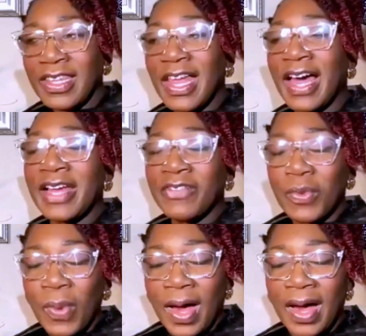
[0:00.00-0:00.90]
not
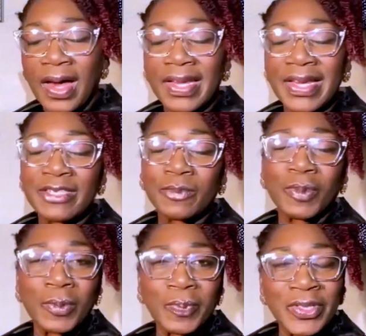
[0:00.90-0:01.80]
everyone is
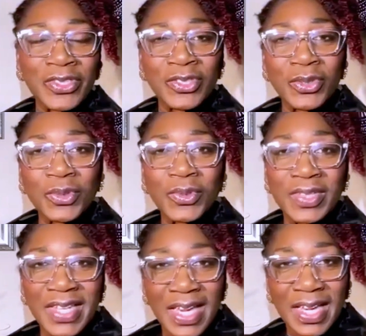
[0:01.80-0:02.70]
purposed to
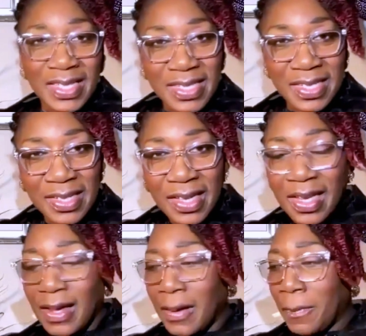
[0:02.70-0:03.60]
create
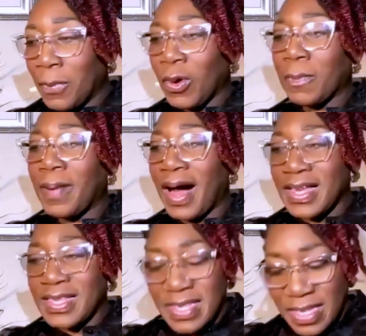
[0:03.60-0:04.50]
more
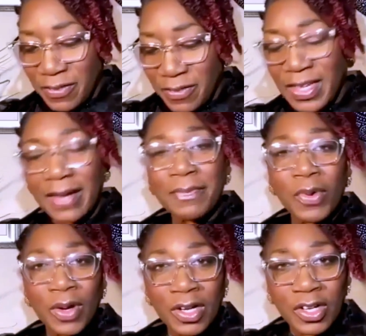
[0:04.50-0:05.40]
positively and
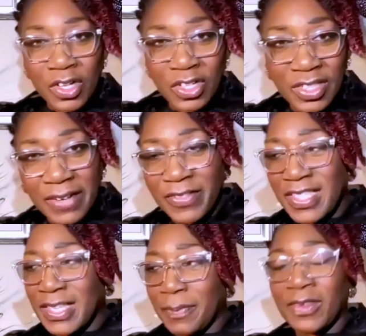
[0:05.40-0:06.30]
more good
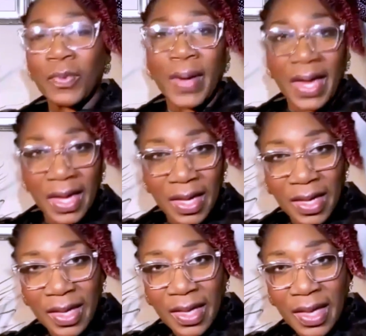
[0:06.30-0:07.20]
every step of the way.
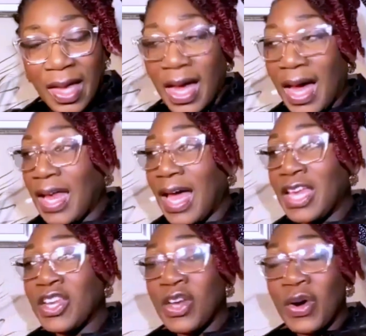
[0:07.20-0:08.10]
And
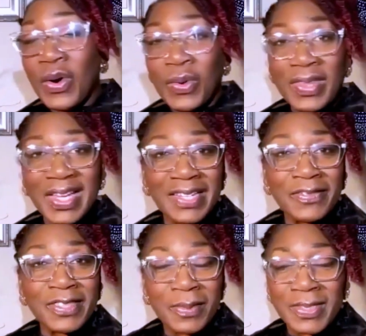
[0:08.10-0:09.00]
I know that
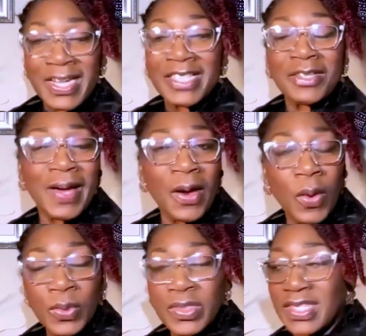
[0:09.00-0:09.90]
even sometimes for my
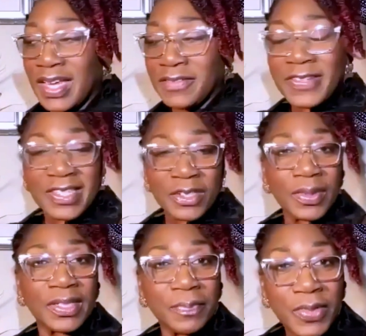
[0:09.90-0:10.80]
own self as a
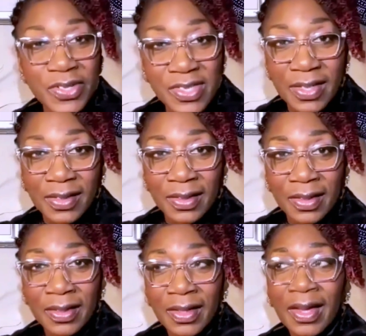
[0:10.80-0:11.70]
creative person,